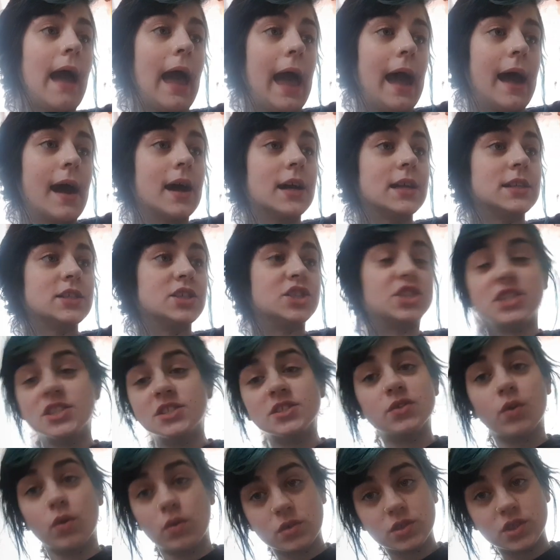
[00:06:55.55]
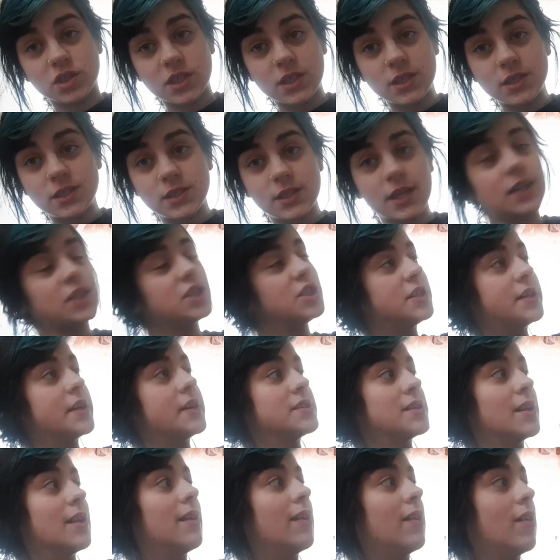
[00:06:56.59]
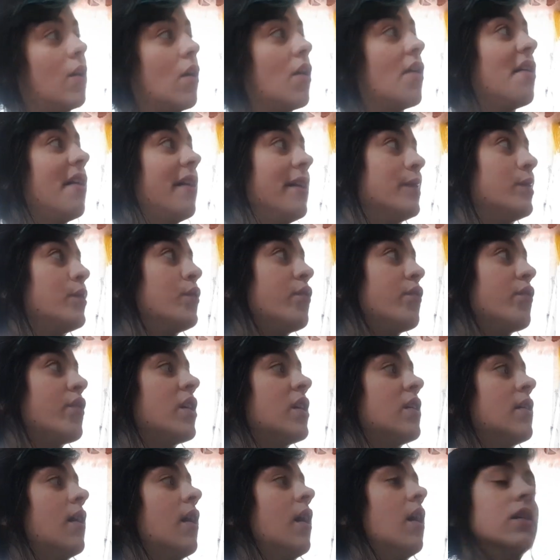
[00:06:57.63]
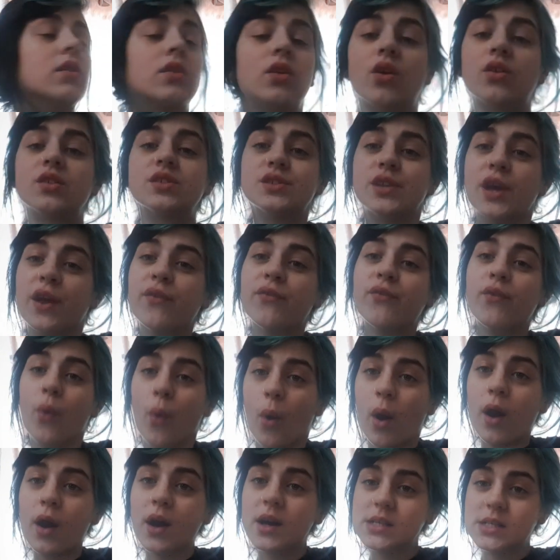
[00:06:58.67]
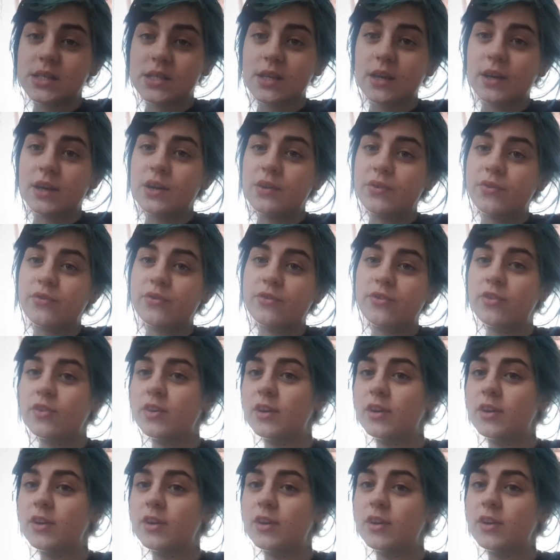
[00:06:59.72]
and she's gorgeous, and she does a lot of not safe for work stuff,